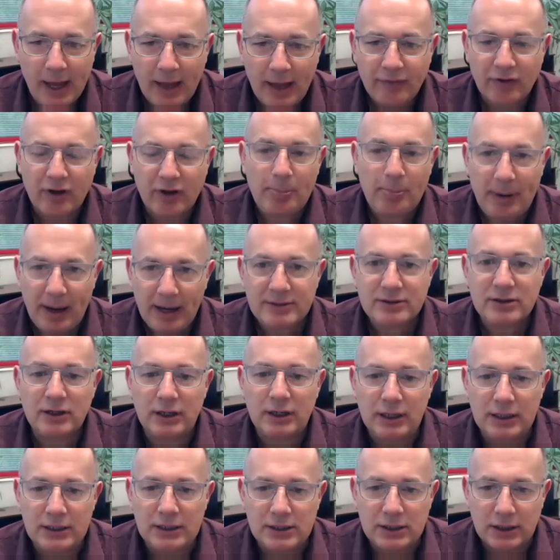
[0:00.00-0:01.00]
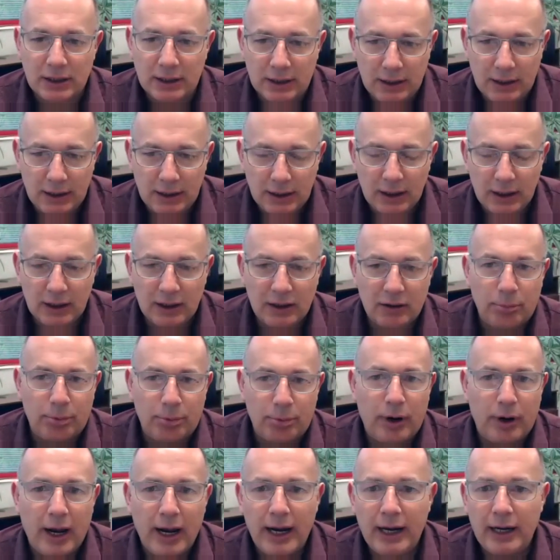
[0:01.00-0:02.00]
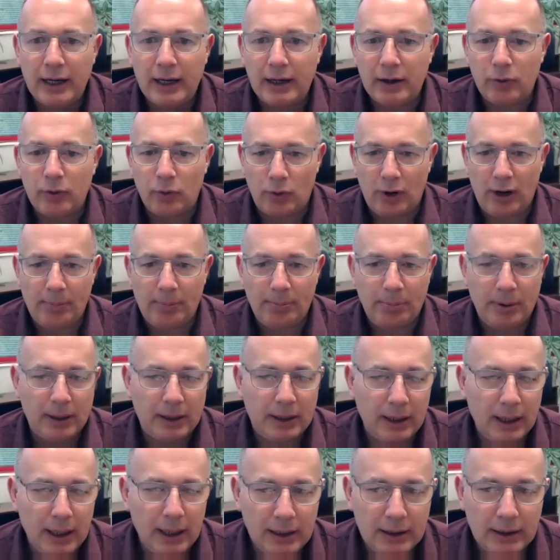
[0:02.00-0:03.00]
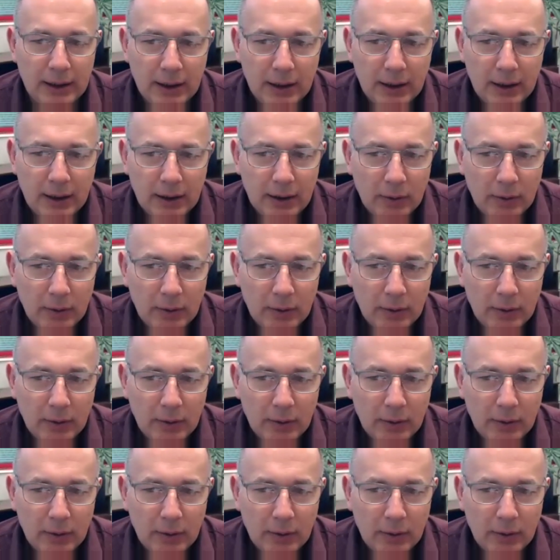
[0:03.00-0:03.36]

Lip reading: have a capacity to get into the brain and replicate.